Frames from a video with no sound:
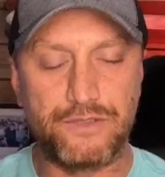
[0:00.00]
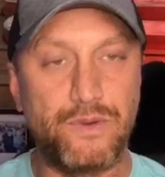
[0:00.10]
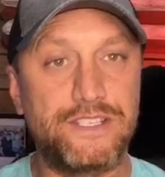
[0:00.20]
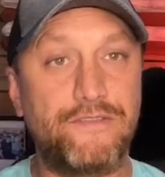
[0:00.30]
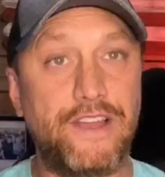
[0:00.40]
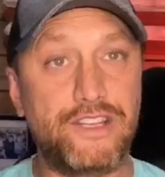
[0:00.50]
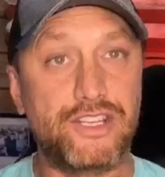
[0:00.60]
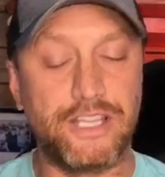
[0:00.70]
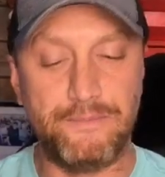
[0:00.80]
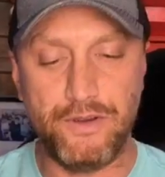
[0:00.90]
was
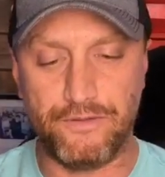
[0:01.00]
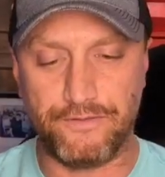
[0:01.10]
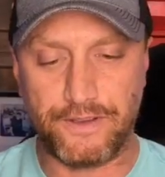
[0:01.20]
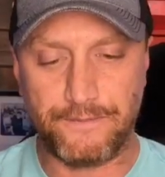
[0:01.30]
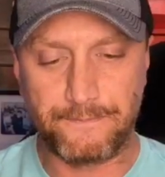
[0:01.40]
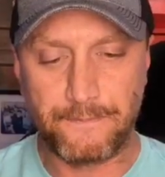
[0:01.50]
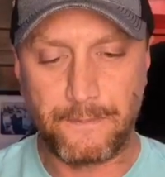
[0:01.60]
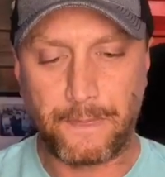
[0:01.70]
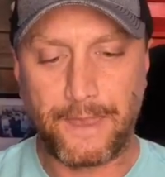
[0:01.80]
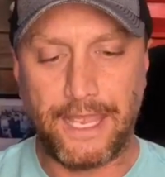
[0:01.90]
eventually moved.
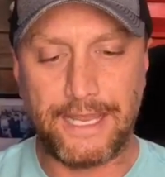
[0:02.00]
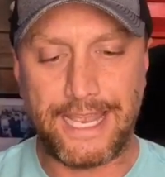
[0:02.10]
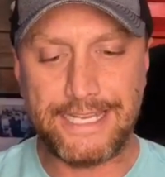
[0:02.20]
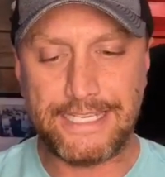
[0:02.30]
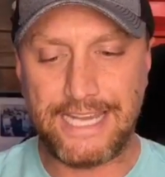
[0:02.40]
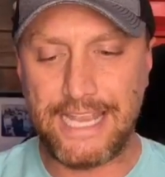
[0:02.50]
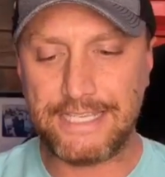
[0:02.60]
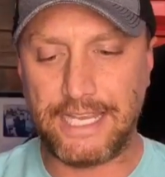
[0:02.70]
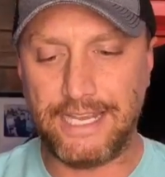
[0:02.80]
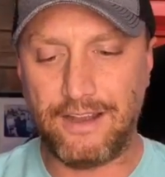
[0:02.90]
In
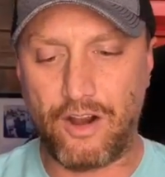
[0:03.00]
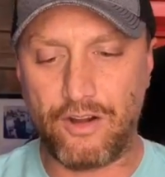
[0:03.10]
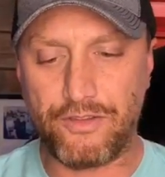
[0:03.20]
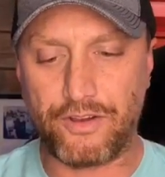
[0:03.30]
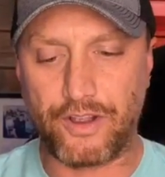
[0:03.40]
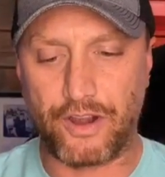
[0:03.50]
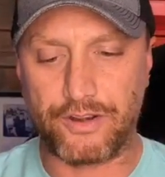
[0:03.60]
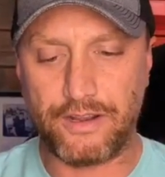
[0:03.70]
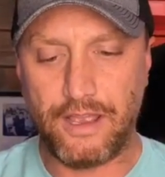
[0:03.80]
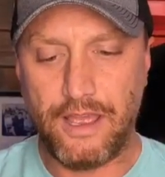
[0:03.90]
1918, Arthur
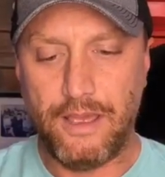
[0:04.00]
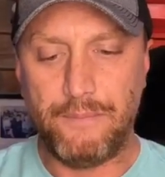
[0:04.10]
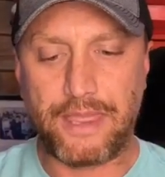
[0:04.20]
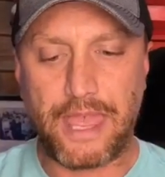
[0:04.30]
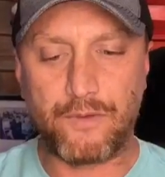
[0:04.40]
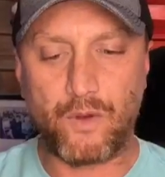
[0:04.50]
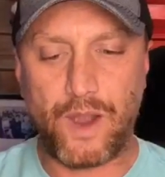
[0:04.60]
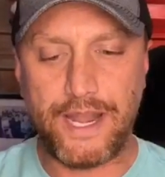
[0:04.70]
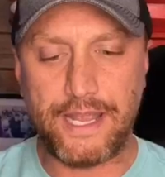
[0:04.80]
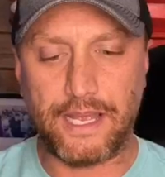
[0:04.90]
Garden became
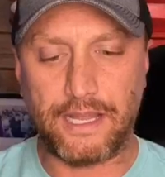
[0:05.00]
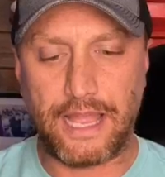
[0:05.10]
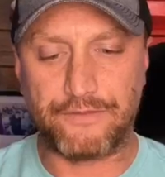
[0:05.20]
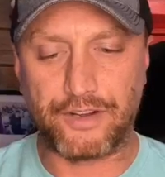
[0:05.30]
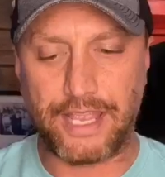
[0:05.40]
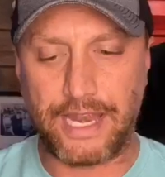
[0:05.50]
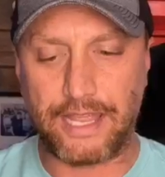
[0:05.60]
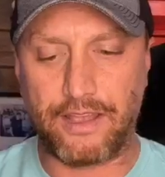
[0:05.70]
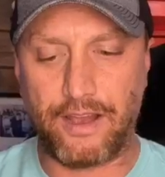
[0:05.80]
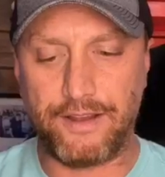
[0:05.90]
quite ill after
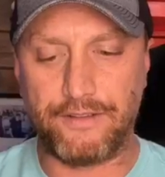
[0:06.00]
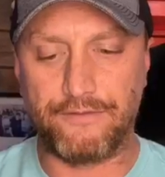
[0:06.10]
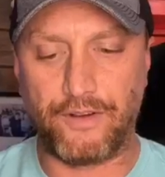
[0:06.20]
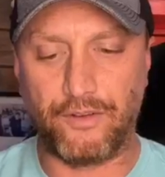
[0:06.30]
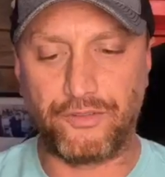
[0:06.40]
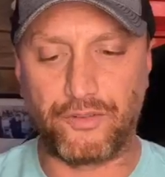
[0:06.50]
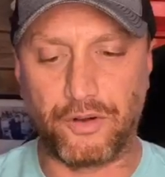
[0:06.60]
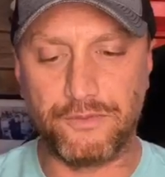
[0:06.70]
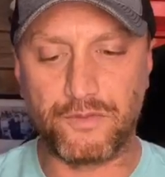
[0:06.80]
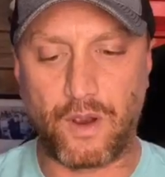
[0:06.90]
getting caught in fall
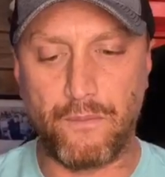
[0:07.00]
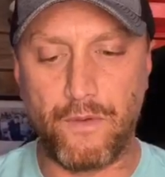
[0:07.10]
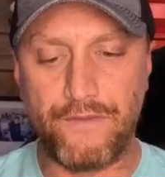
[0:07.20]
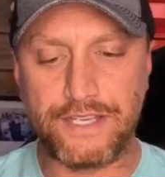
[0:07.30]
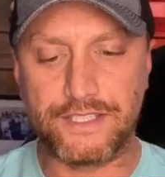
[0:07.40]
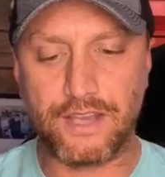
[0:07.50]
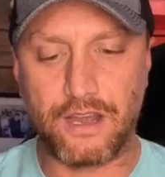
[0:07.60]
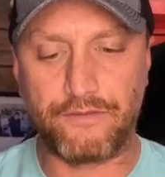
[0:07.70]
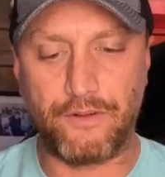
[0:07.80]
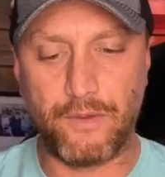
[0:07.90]
storms while moving
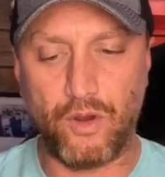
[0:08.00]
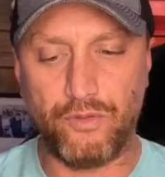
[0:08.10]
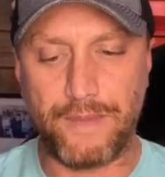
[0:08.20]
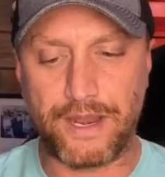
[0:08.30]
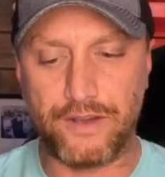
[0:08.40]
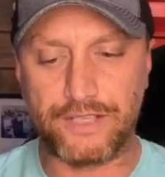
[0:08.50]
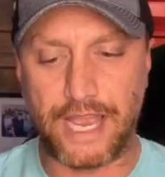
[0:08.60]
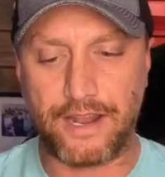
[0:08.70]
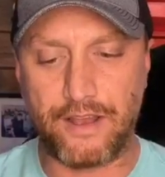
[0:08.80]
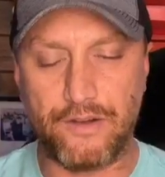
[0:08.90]
stock from Old Meadows,
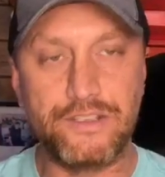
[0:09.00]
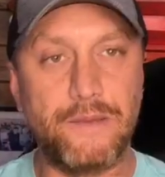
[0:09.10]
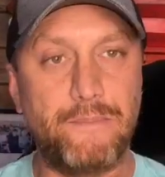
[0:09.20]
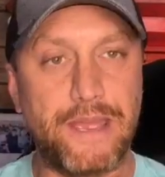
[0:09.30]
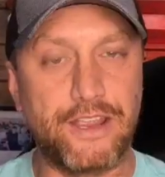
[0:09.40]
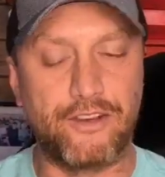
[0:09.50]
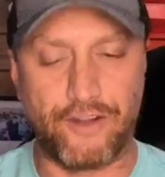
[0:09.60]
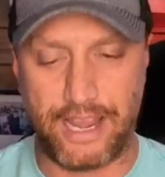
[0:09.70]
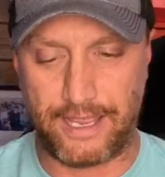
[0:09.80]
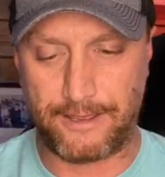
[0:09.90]
Idaho to Big
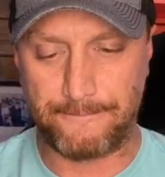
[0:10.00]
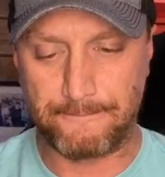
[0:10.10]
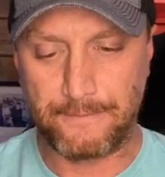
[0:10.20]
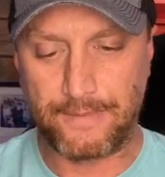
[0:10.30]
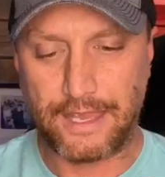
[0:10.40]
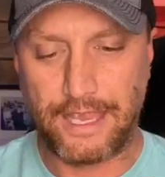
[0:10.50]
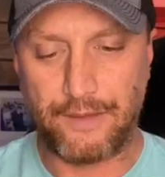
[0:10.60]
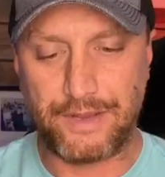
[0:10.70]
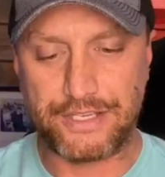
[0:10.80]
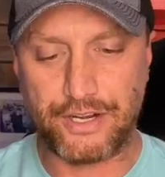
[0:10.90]
Creek. He
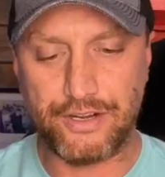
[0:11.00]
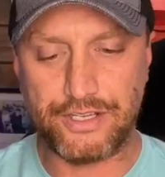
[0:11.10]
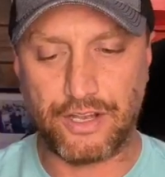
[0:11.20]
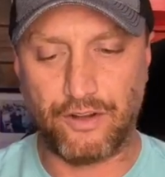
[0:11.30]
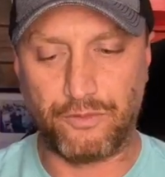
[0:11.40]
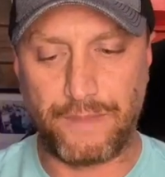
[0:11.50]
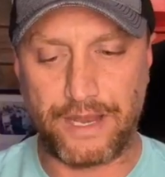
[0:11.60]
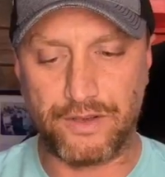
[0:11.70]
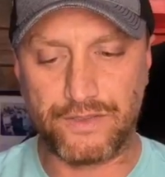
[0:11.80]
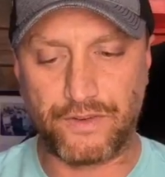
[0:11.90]
returned to Old
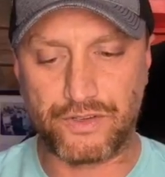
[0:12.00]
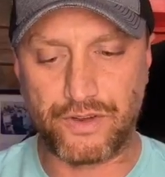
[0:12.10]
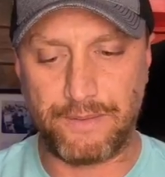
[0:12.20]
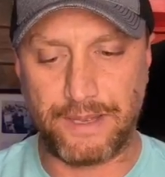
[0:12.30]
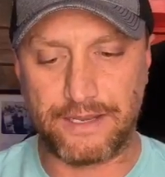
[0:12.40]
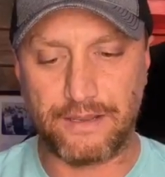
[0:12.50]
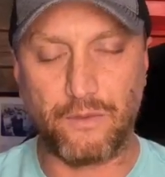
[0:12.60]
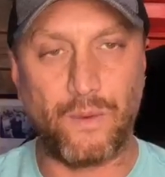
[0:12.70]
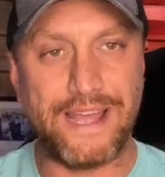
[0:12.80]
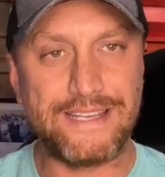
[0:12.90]
Meadows for treatment,
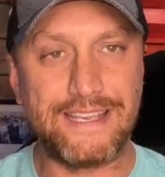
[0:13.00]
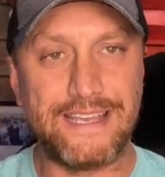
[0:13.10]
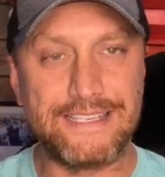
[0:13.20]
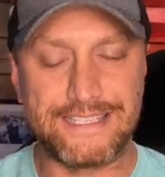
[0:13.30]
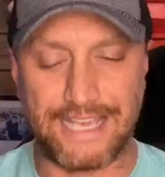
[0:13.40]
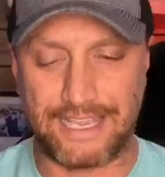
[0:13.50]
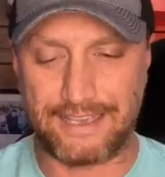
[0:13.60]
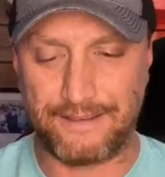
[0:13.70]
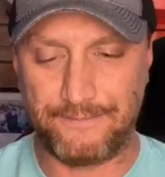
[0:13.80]
wet and sick,